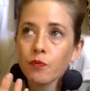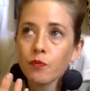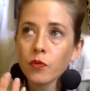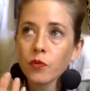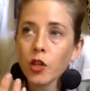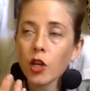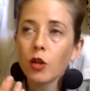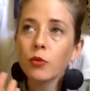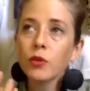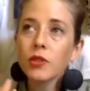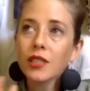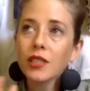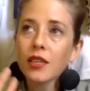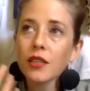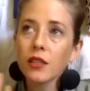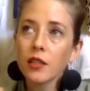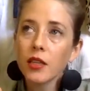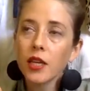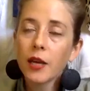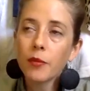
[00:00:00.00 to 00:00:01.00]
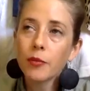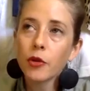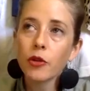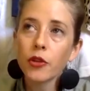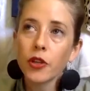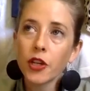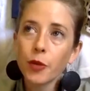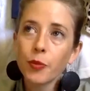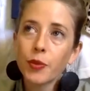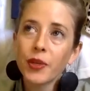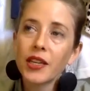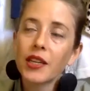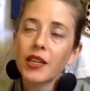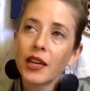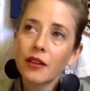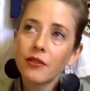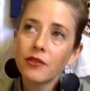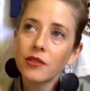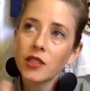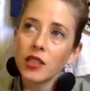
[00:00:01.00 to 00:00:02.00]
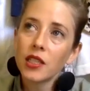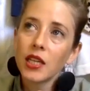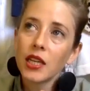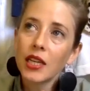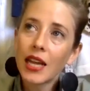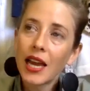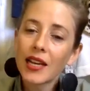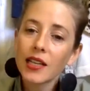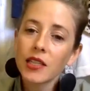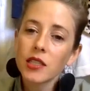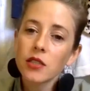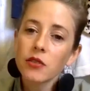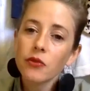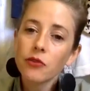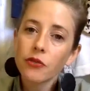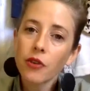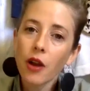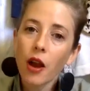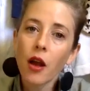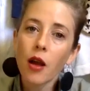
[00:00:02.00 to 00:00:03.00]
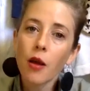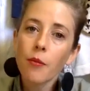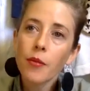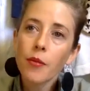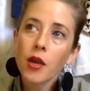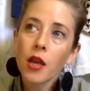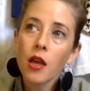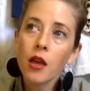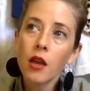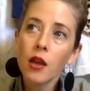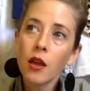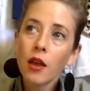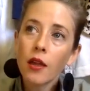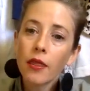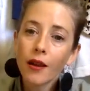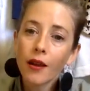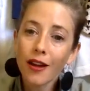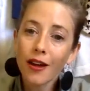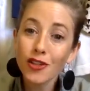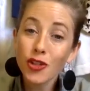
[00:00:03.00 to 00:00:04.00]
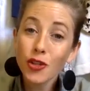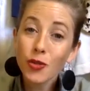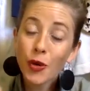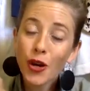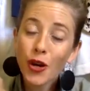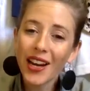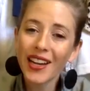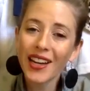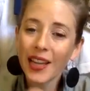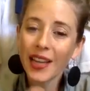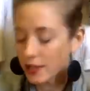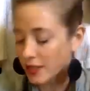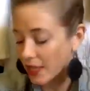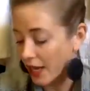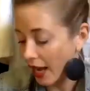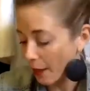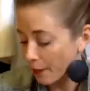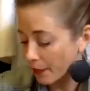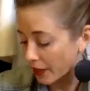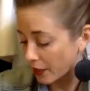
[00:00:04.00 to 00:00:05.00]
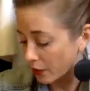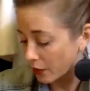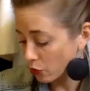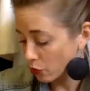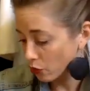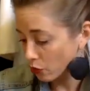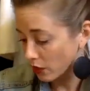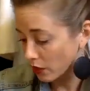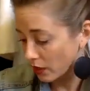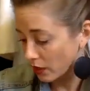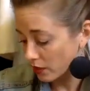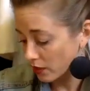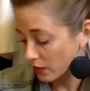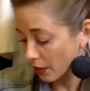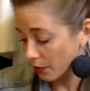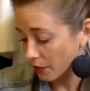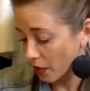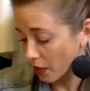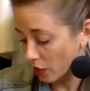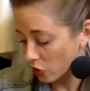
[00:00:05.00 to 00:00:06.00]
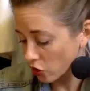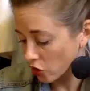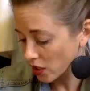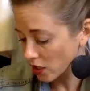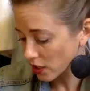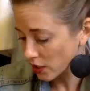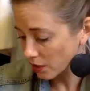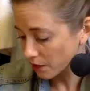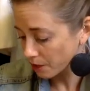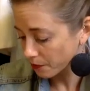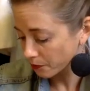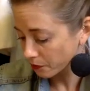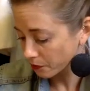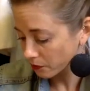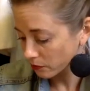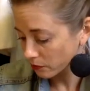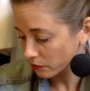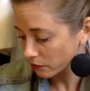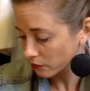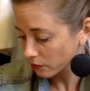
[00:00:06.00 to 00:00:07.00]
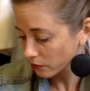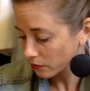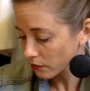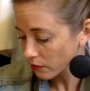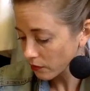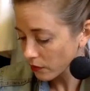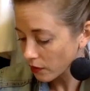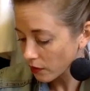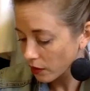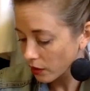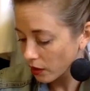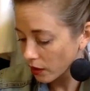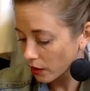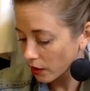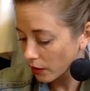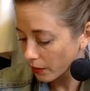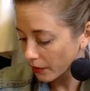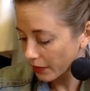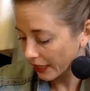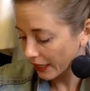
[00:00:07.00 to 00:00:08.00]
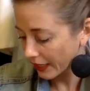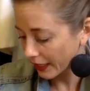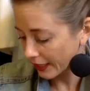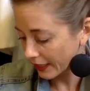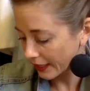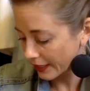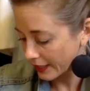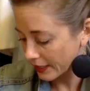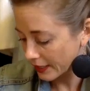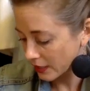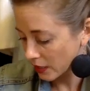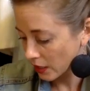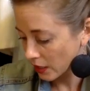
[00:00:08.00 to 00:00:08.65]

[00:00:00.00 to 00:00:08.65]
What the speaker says: almost like the hypnotherapy, kind of deconnect from the conscious brain and tap into the subconscious. And